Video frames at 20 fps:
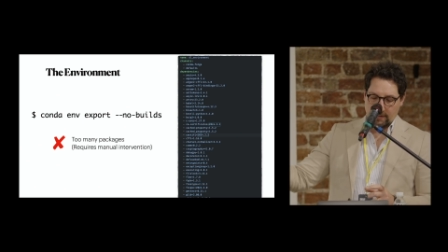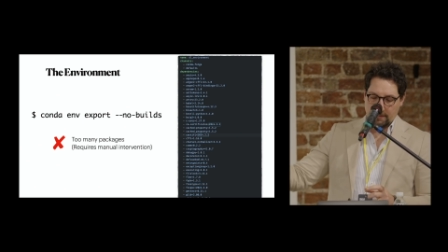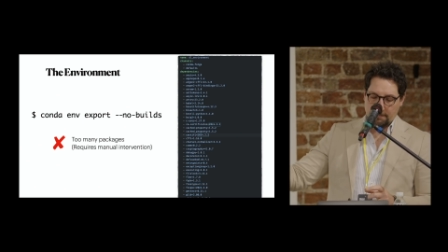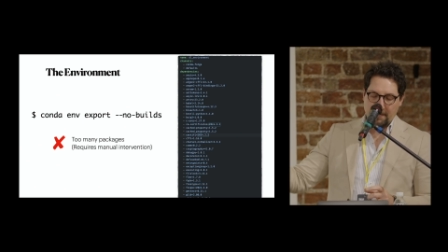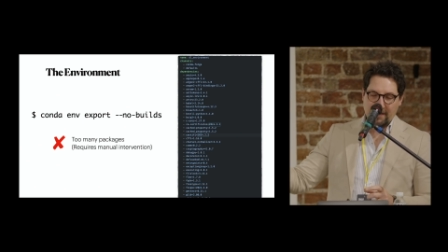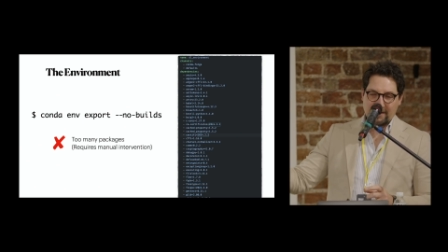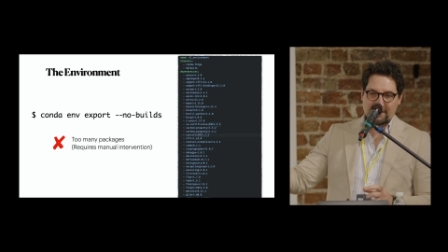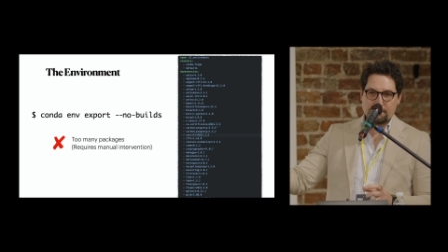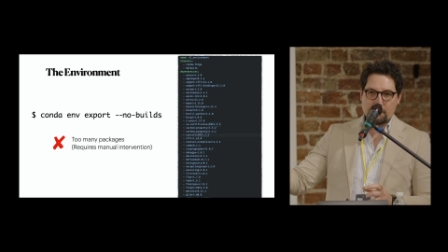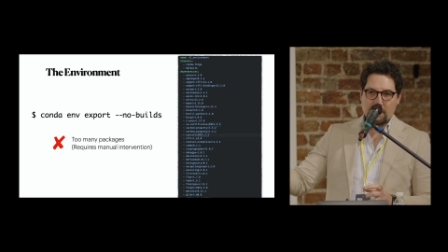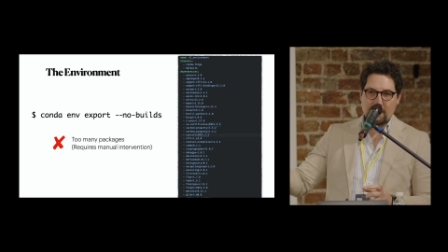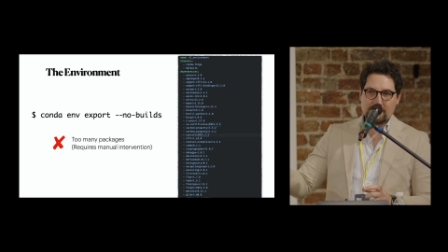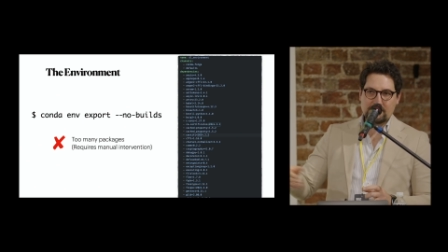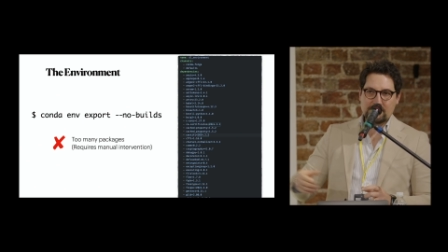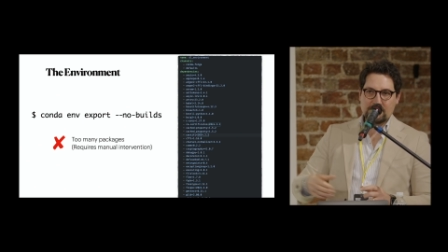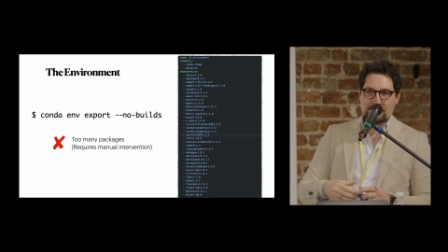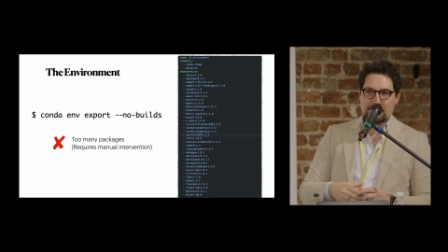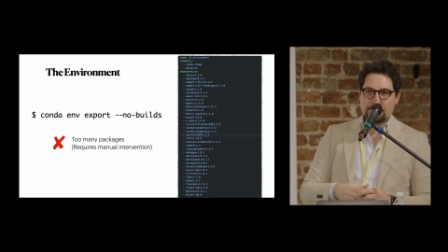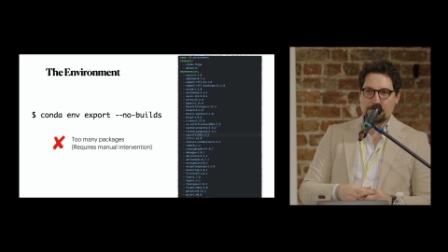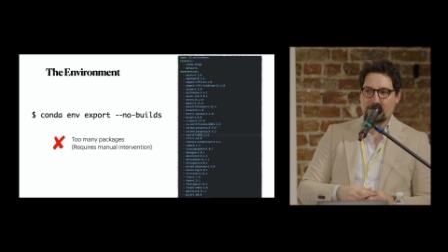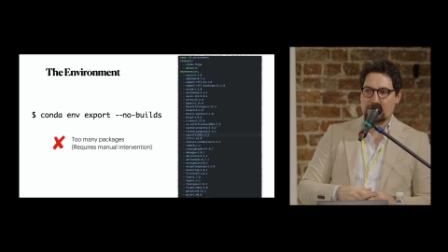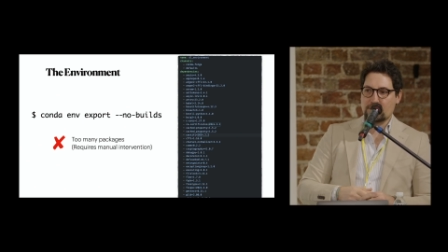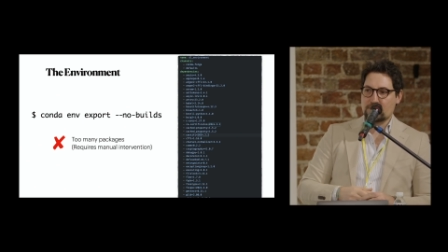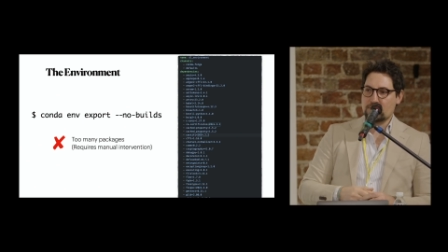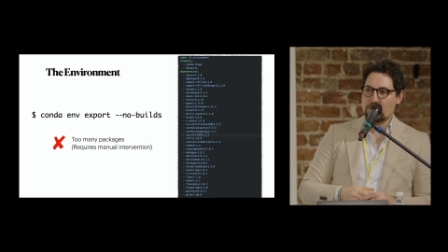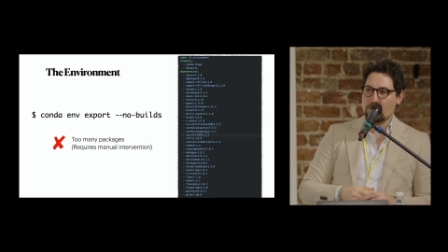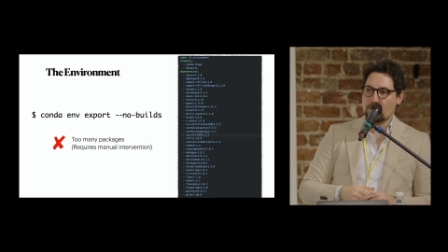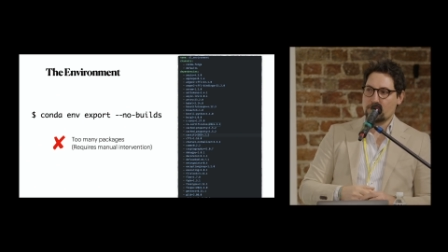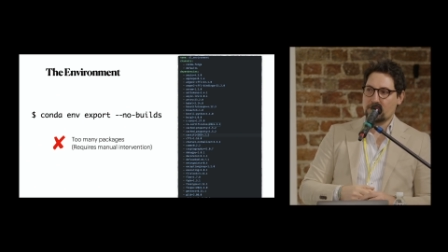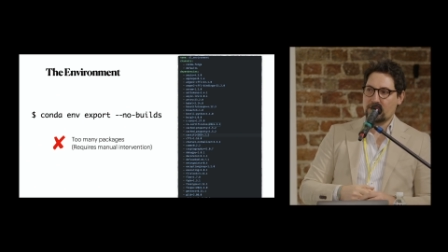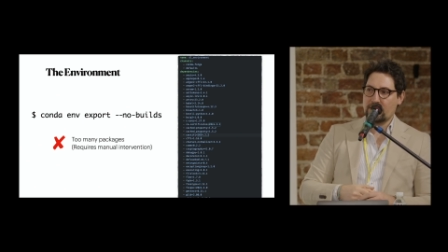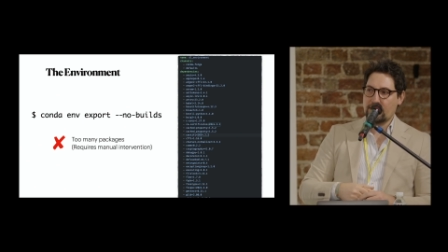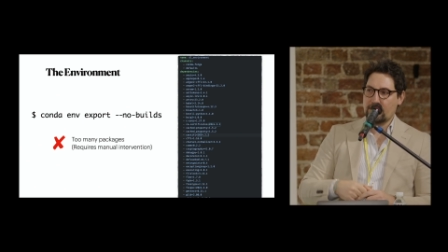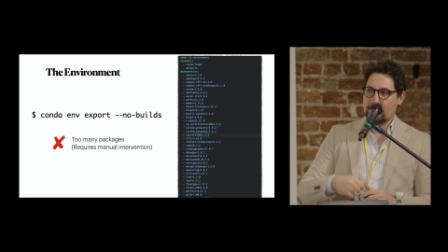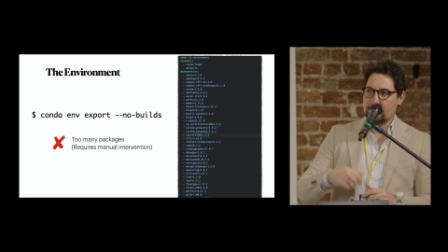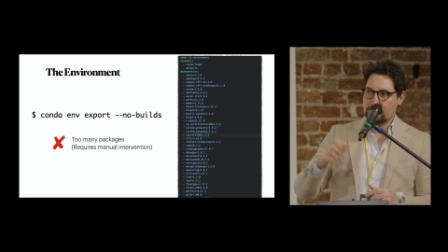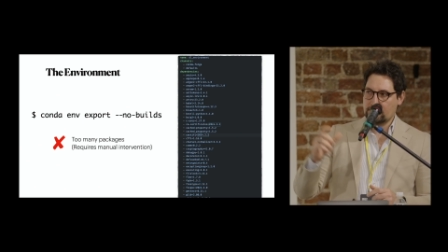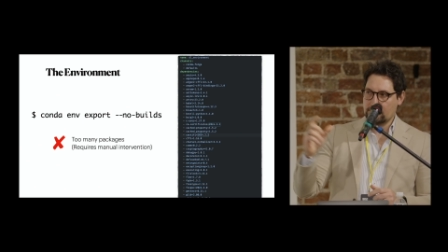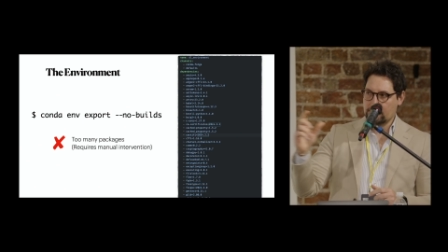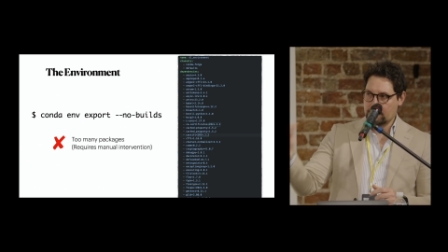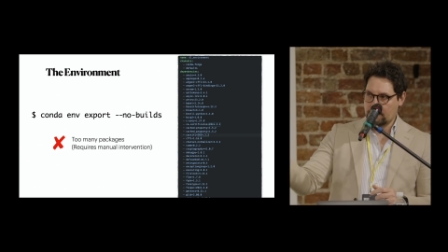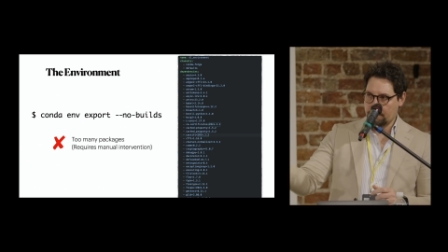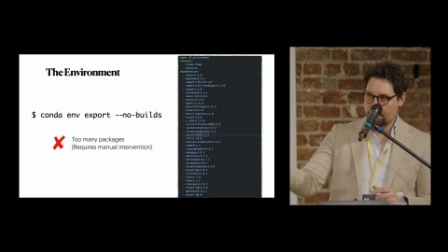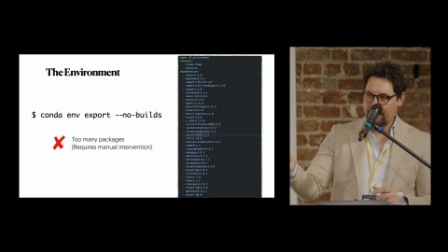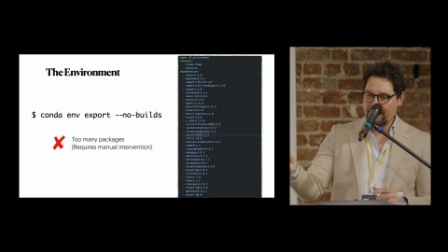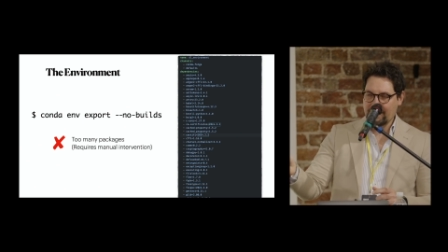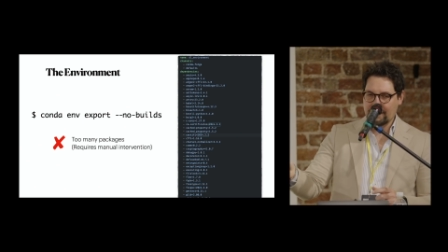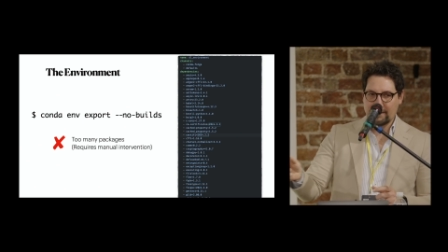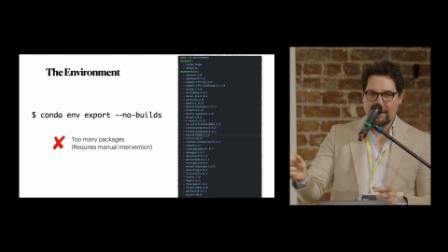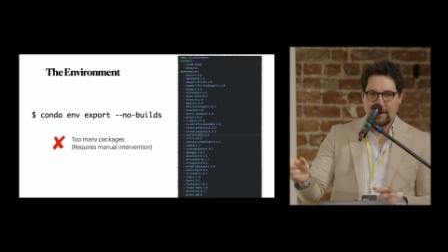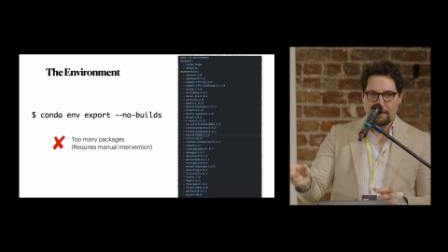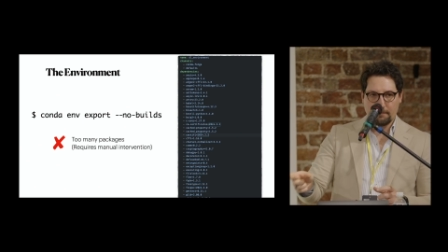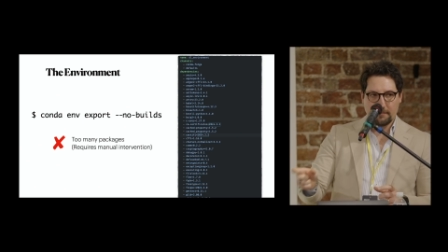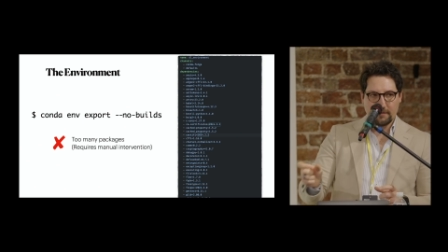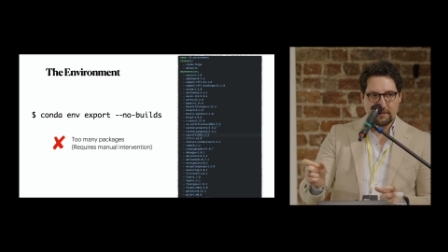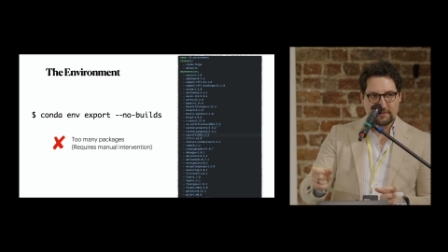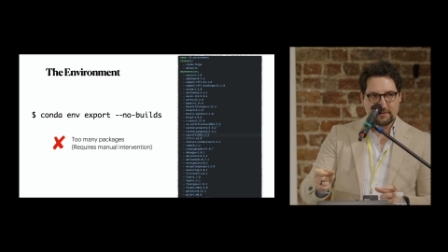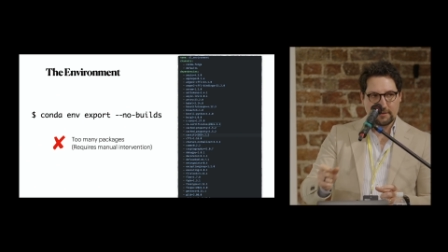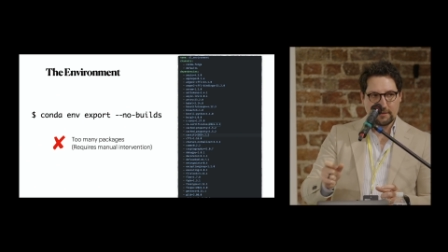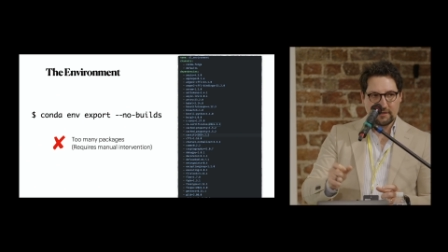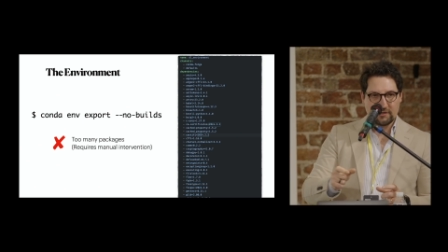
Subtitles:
best practice because normally the build number is going to